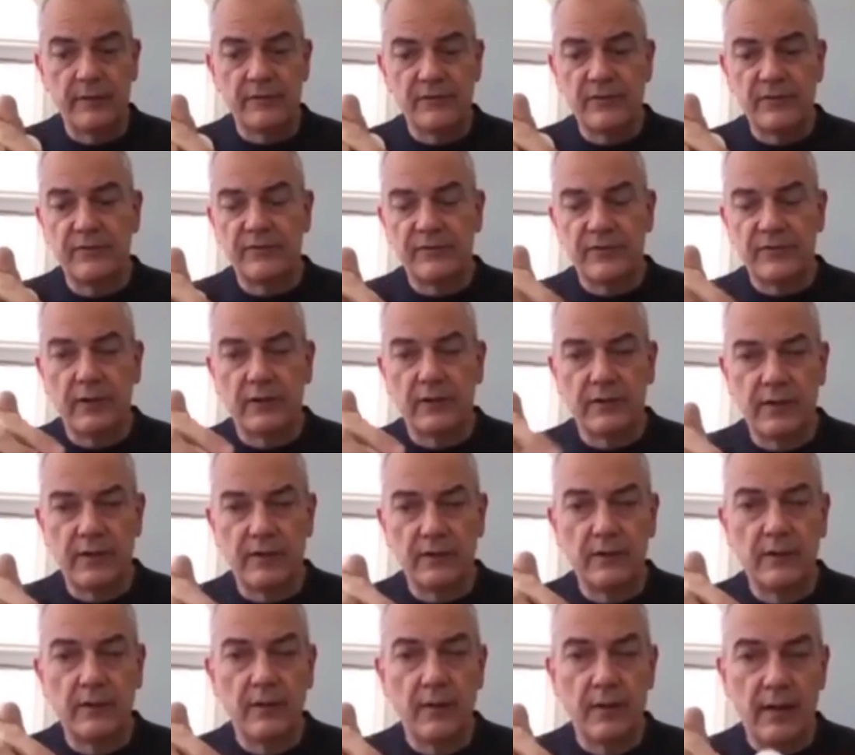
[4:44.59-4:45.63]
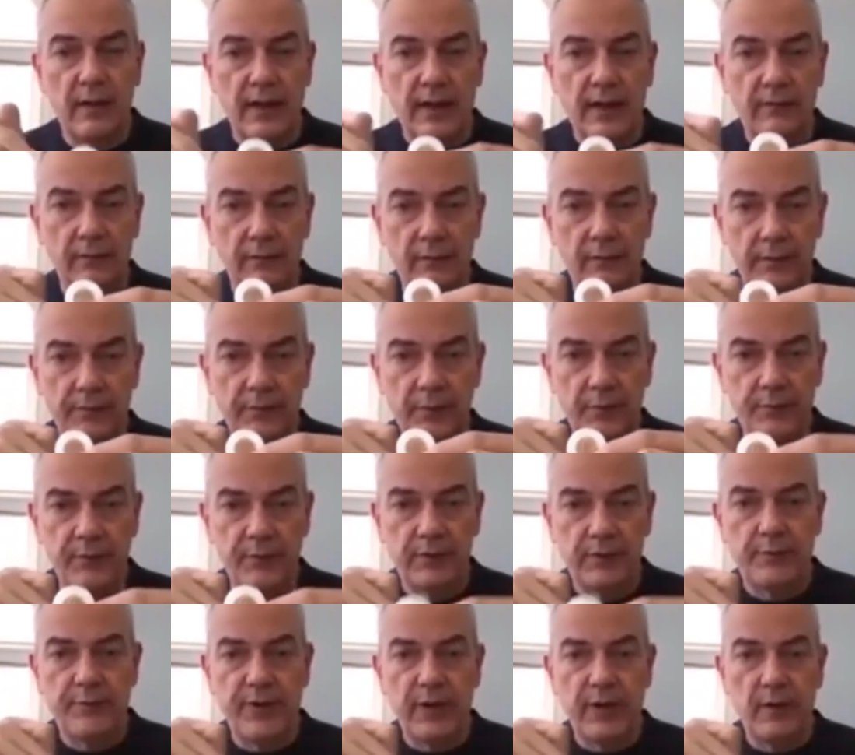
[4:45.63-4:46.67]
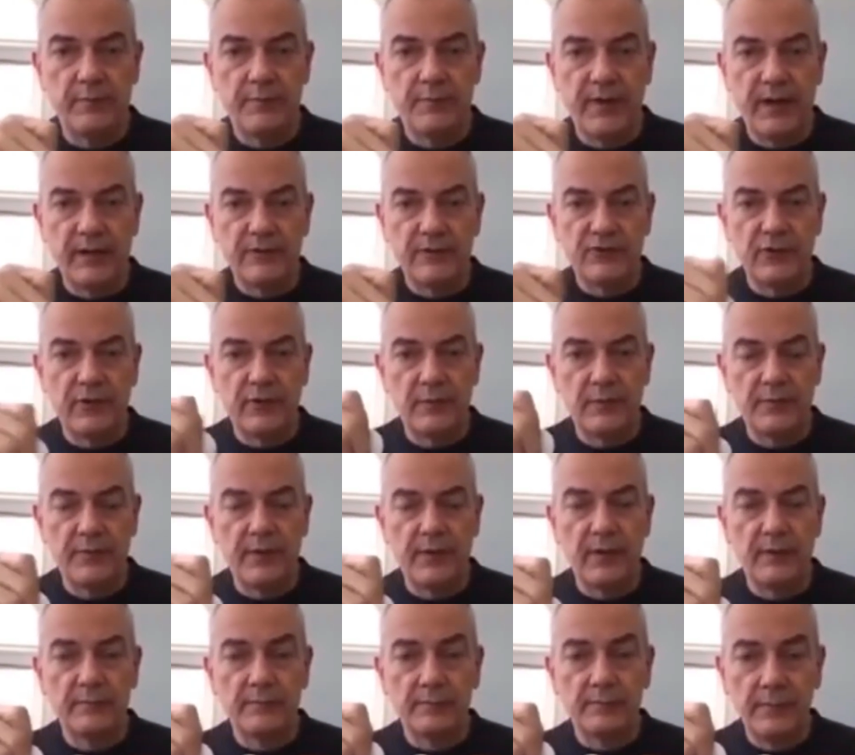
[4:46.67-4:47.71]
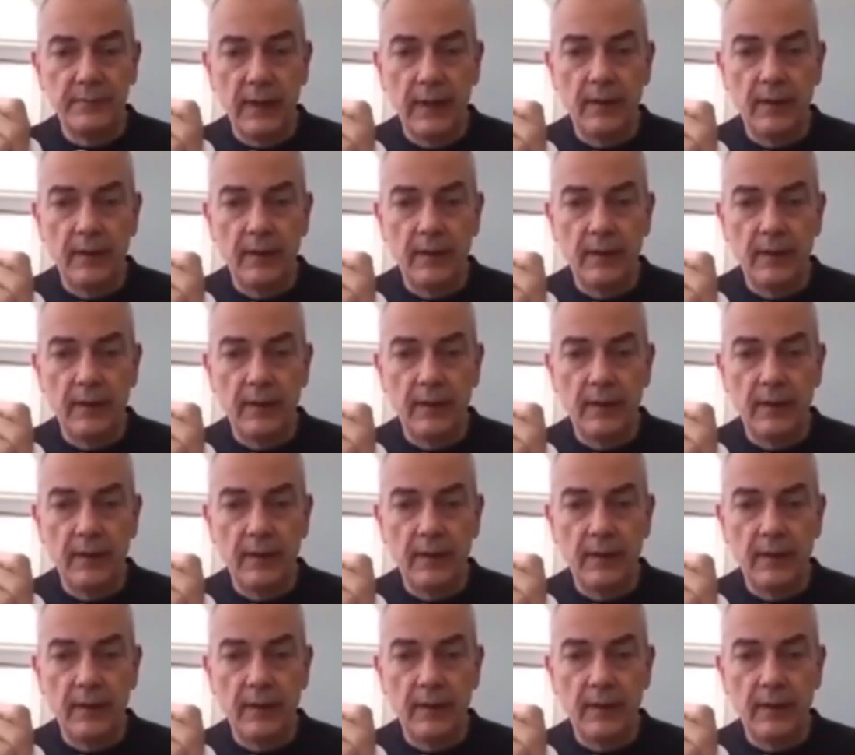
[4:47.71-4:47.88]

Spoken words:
So you say, okay, let me put the brown patch on the pain,